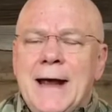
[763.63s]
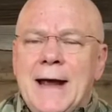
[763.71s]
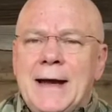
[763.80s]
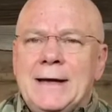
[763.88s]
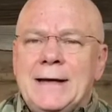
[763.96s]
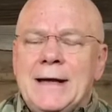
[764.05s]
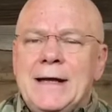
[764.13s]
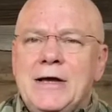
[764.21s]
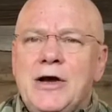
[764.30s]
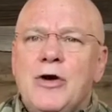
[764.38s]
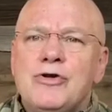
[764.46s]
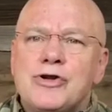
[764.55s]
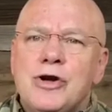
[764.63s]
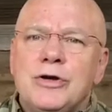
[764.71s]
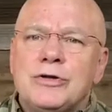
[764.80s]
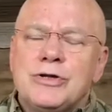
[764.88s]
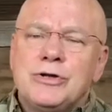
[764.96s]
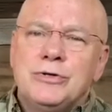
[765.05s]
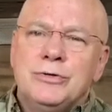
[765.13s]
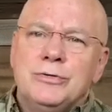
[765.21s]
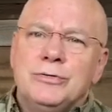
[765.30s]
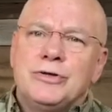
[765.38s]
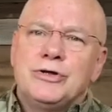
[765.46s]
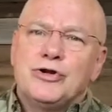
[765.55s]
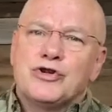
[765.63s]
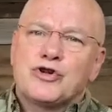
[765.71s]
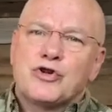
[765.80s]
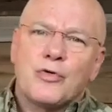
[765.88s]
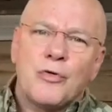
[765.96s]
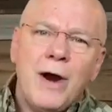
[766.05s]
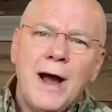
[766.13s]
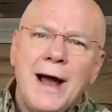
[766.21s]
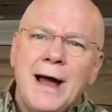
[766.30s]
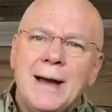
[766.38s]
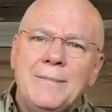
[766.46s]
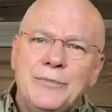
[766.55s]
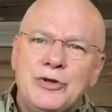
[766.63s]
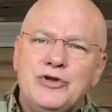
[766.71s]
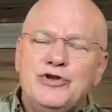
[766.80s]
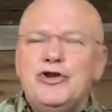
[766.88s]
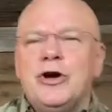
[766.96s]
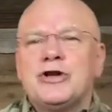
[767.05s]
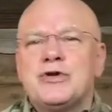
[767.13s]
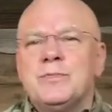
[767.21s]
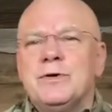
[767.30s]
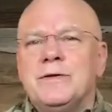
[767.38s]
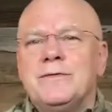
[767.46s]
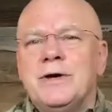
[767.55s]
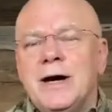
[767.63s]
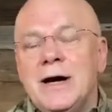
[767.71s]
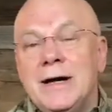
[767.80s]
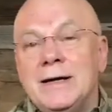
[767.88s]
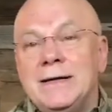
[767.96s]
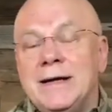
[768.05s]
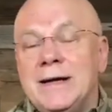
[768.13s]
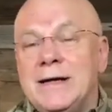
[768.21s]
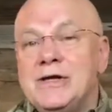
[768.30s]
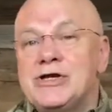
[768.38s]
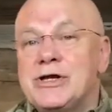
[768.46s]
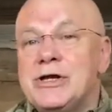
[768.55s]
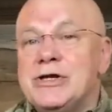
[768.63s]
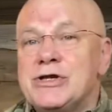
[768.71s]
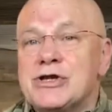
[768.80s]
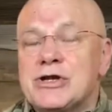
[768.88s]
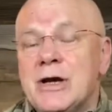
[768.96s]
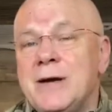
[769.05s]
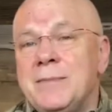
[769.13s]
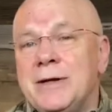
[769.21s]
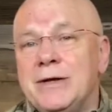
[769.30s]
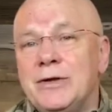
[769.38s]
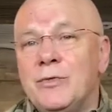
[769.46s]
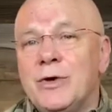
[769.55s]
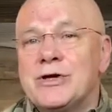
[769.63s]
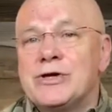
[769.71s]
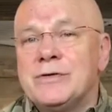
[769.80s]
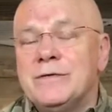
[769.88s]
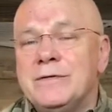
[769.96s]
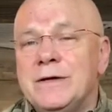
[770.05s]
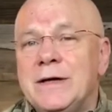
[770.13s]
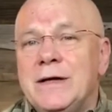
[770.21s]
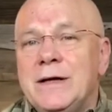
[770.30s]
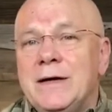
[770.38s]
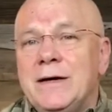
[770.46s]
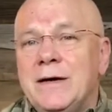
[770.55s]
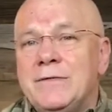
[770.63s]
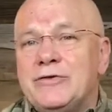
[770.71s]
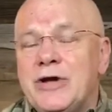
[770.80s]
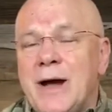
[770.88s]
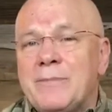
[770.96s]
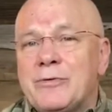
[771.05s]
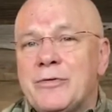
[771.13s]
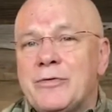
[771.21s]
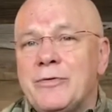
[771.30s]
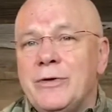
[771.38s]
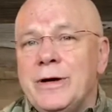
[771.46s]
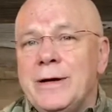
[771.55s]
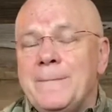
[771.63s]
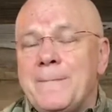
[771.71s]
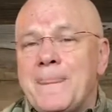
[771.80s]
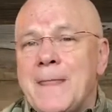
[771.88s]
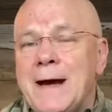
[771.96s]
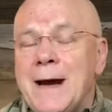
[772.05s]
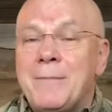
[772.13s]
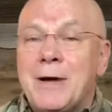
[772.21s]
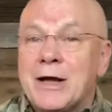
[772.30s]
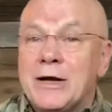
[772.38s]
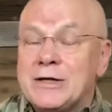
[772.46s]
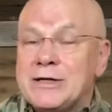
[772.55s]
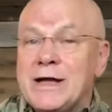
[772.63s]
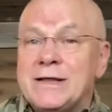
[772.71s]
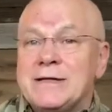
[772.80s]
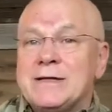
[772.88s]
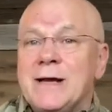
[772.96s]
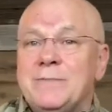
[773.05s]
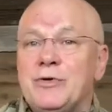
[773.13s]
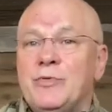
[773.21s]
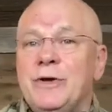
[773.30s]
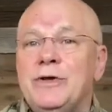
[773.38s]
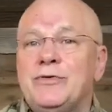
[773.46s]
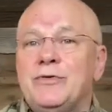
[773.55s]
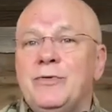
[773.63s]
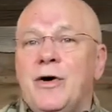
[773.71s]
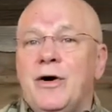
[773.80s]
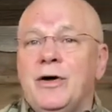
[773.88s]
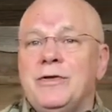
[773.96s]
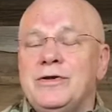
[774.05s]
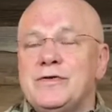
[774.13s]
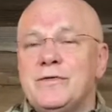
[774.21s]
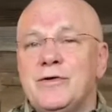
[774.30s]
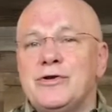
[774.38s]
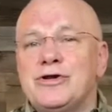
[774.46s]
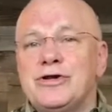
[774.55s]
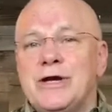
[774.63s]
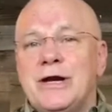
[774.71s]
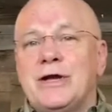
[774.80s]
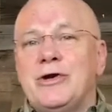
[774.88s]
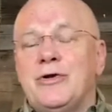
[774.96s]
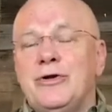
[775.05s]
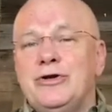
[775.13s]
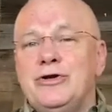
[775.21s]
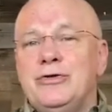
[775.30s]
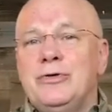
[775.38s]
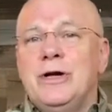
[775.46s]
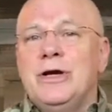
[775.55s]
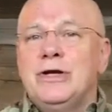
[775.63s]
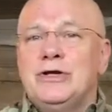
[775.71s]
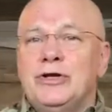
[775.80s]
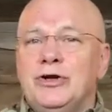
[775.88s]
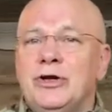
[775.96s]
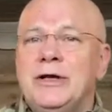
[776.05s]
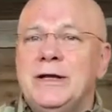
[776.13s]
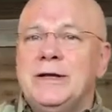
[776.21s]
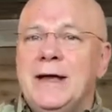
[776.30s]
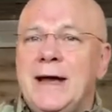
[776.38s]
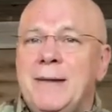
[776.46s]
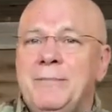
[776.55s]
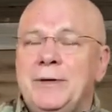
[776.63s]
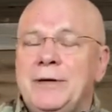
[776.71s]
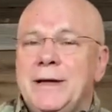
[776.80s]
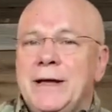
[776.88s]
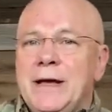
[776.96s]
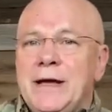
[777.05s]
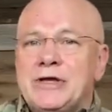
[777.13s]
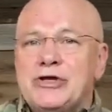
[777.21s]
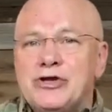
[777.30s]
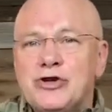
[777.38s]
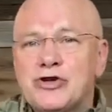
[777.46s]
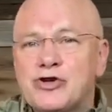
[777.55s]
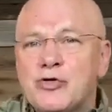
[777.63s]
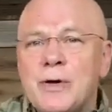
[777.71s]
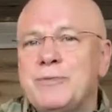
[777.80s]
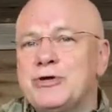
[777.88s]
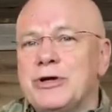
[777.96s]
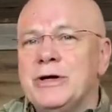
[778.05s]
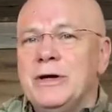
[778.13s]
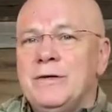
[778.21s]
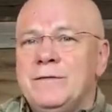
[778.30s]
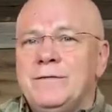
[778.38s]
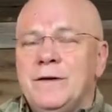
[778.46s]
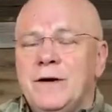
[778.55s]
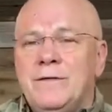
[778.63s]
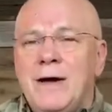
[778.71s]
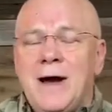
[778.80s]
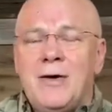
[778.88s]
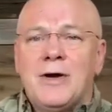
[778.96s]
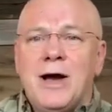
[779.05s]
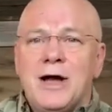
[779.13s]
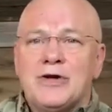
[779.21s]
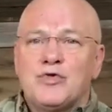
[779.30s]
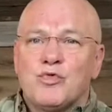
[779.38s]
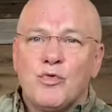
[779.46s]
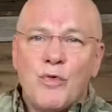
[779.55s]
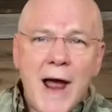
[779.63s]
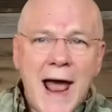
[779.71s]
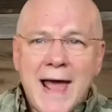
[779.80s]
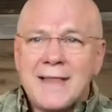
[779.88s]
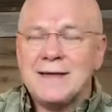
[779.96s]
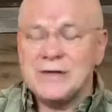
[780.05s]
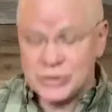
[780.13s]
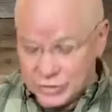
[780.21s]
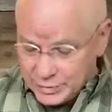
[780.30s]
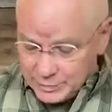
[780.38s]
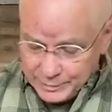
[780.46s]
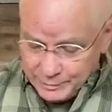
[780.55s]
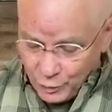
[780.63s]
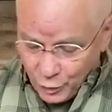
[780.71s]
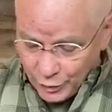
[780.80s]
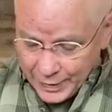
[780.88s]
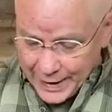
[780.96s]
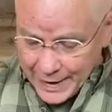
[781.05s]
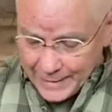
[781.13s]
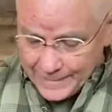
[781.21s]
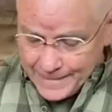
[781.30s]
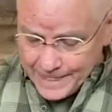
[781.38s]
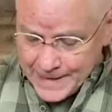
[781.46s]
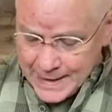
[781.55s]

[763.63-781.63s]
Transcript: And he goes on to describe the judgment of God that he sees is coming in the rest of chapter 3. And I'm not going to take the time to read through all of these verses. I'd encourage you to look at that. But it's a description of how God's wrath is going to be poured out.